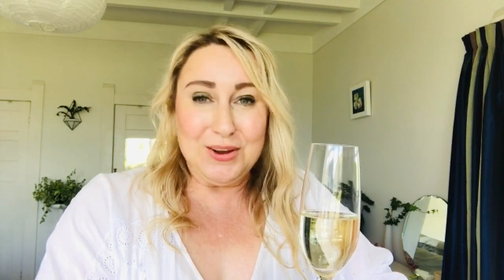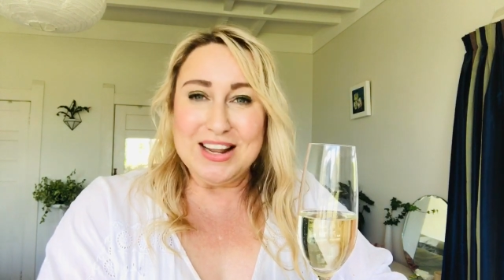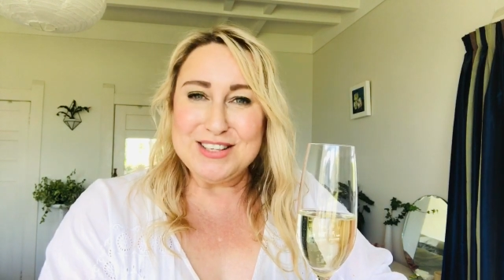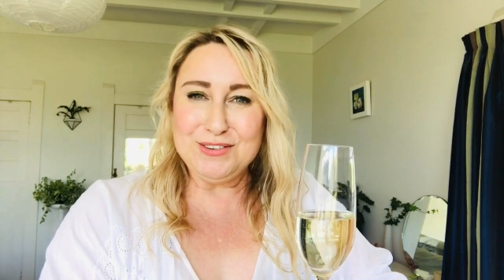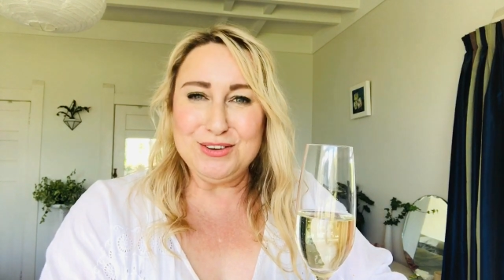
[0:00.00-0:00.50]

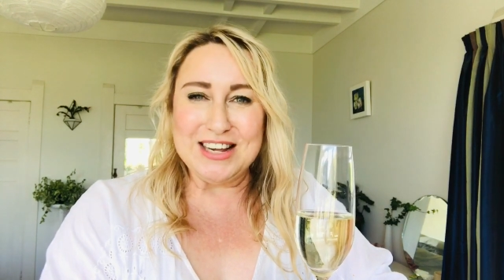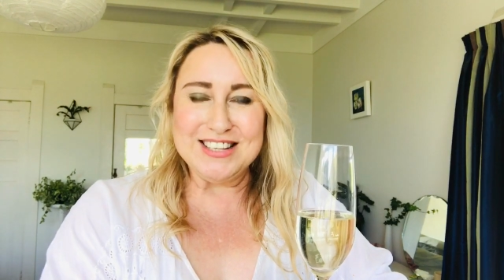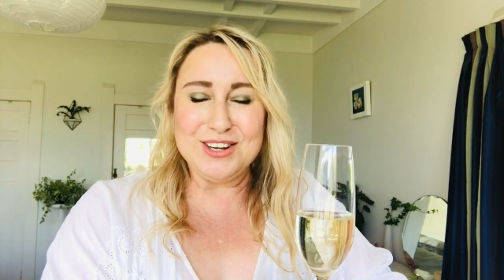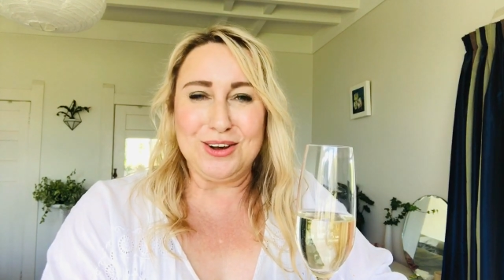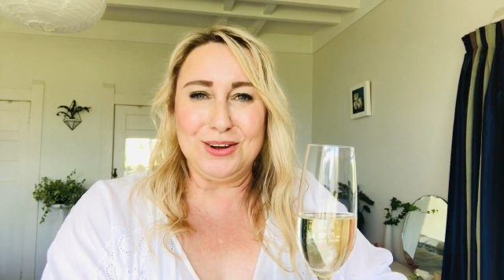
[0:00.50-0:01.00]
only has a few
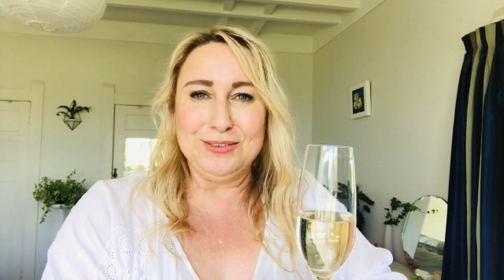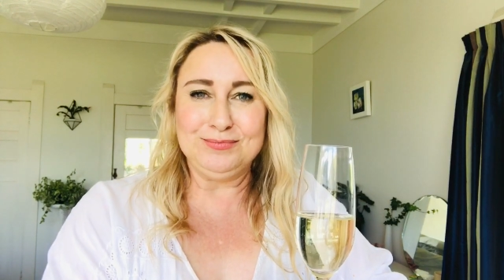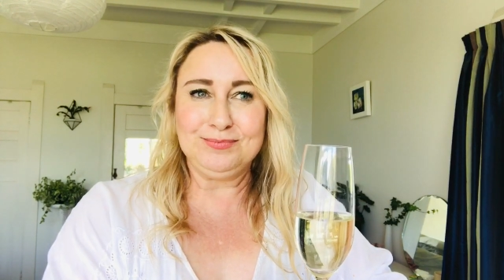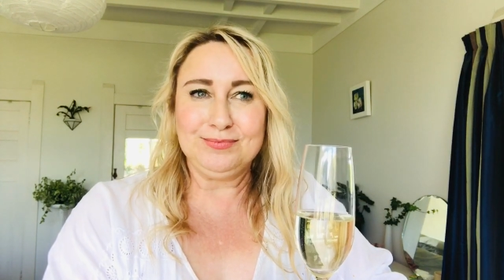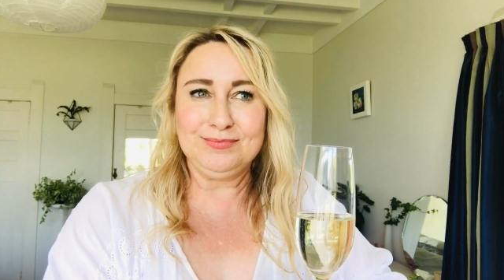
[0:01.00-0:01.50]
days to go,
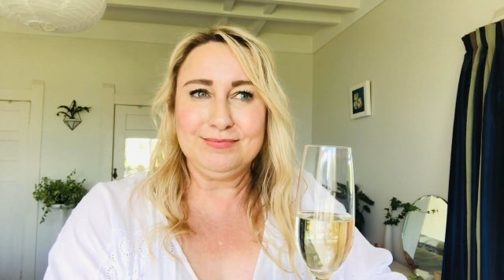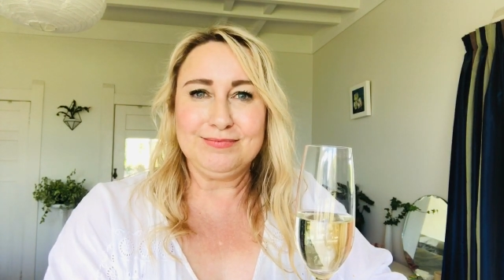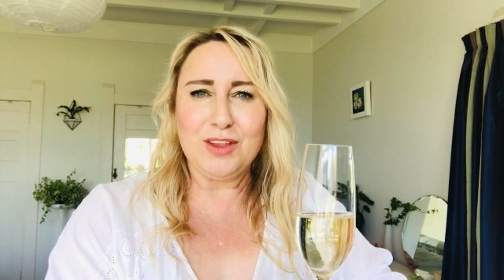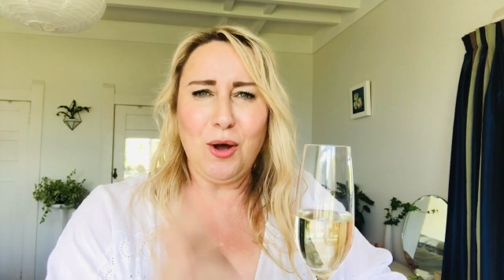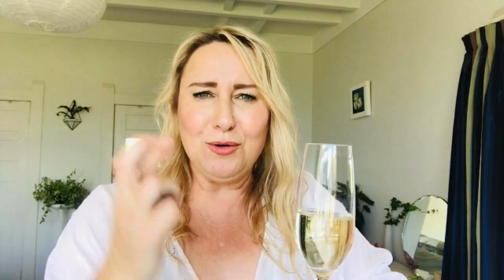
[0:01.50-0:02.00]

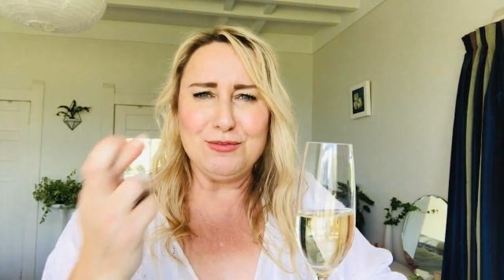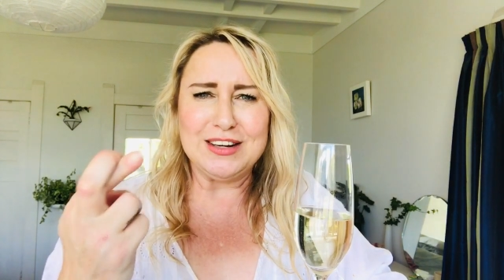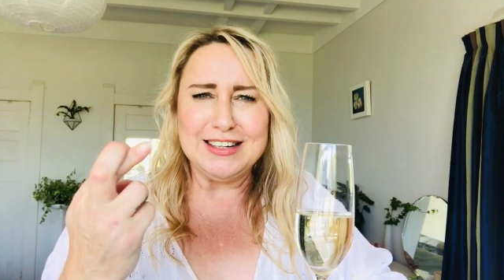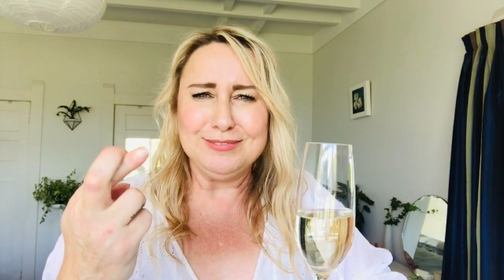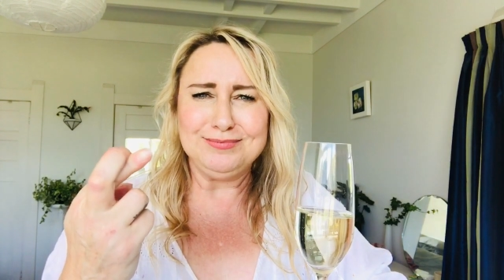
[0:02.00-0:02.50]

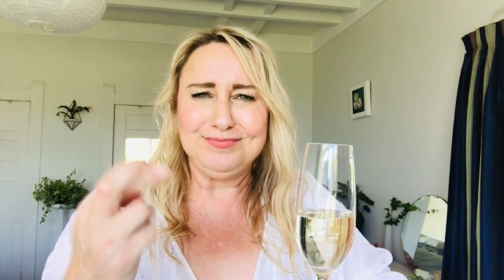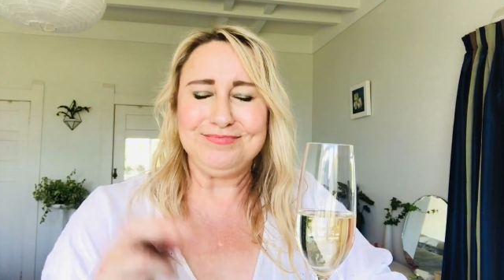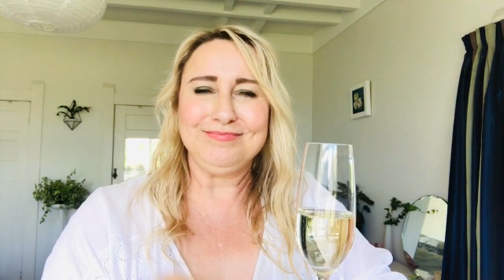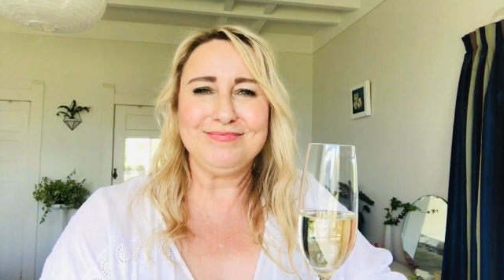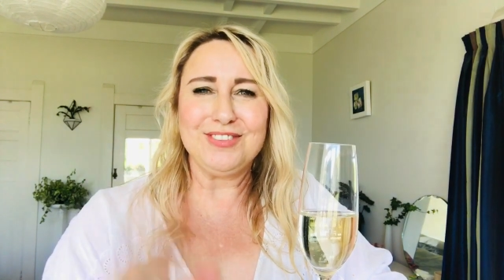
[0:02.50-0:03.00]
hopefully.
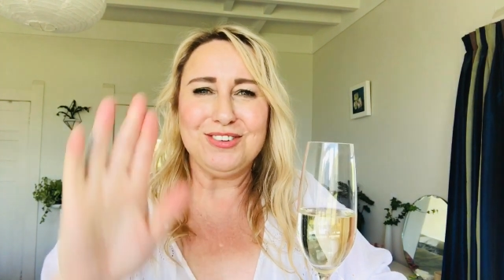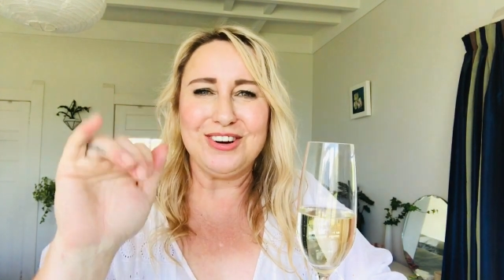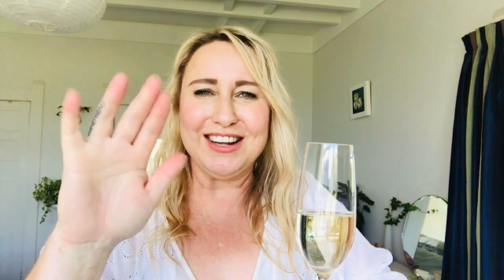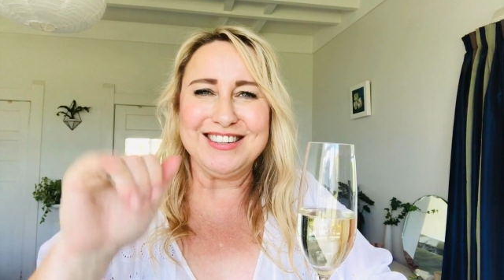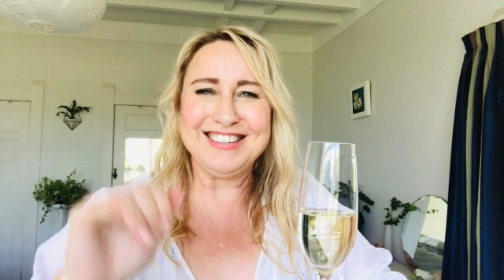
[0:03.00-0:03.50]
All
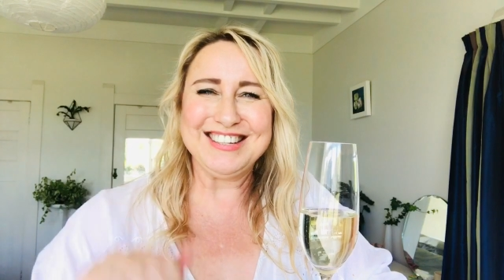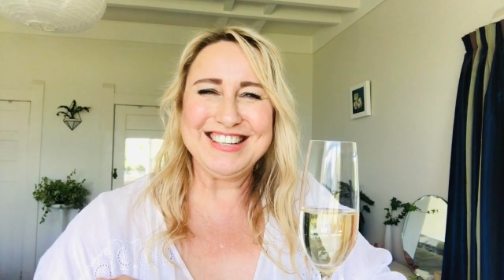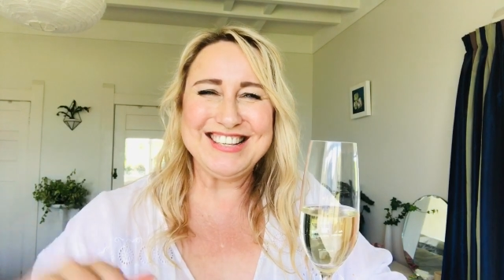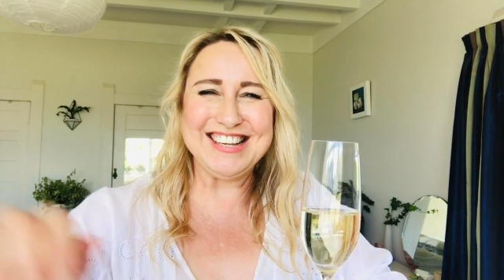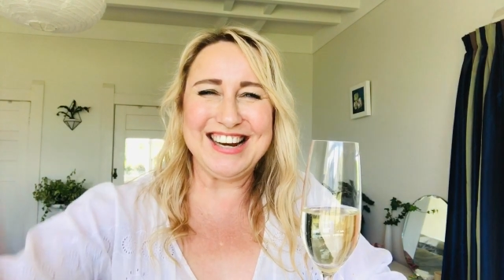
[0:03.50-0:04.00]
right,
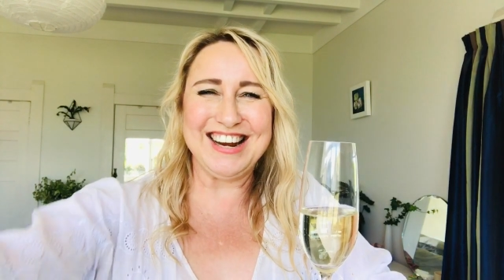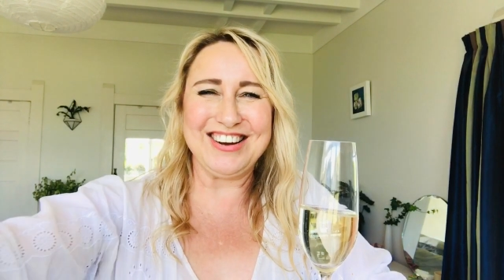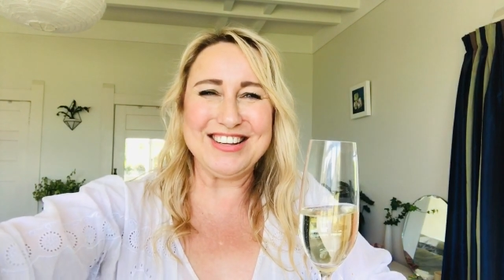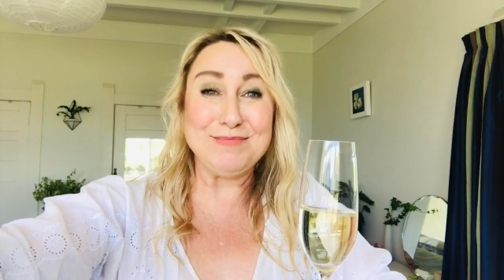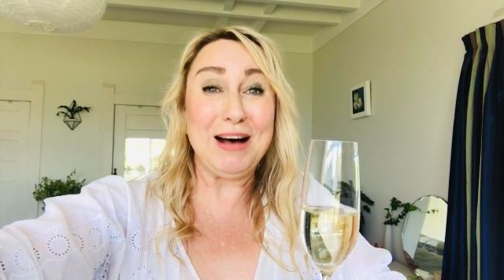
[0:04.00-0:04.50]
see you later,
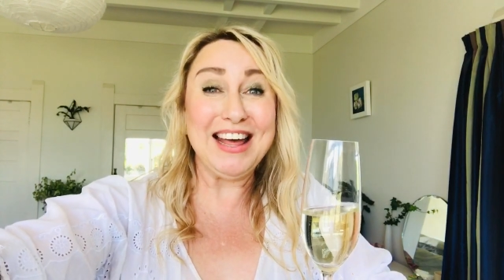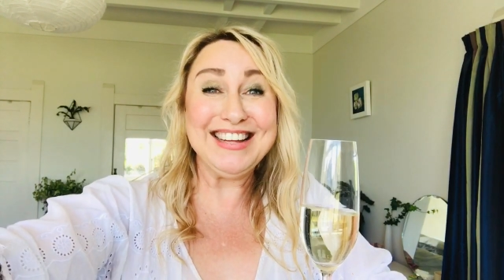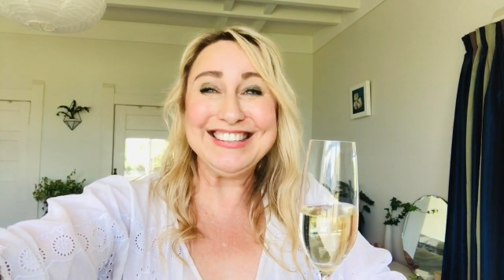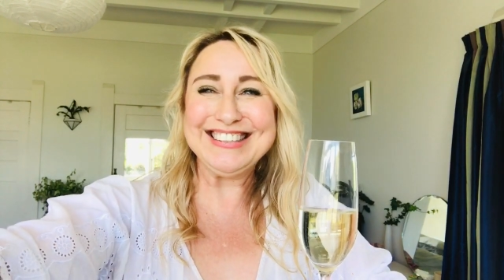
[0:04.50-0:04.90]
guys. Bye.